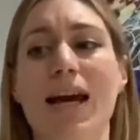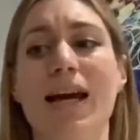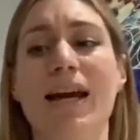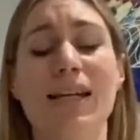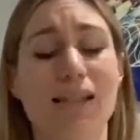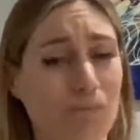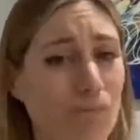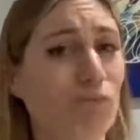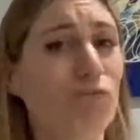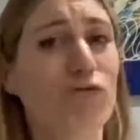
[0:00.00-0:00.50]

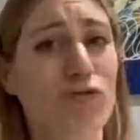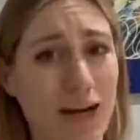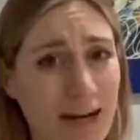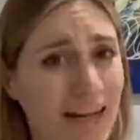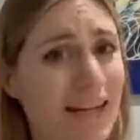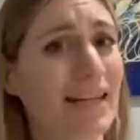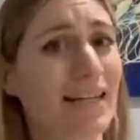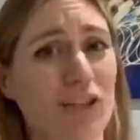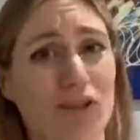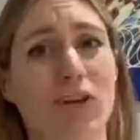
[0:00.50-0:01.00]
it's
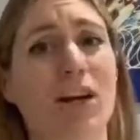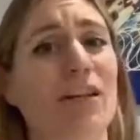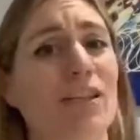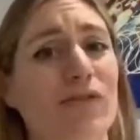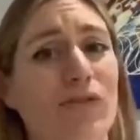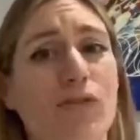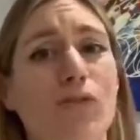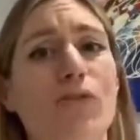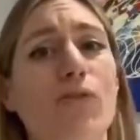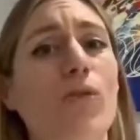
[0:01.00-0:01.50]
really
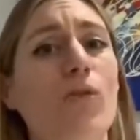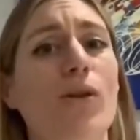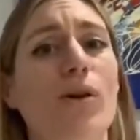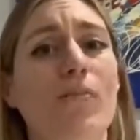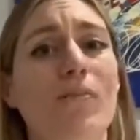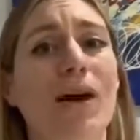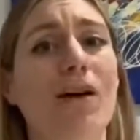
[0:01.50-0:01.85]
stressful for them.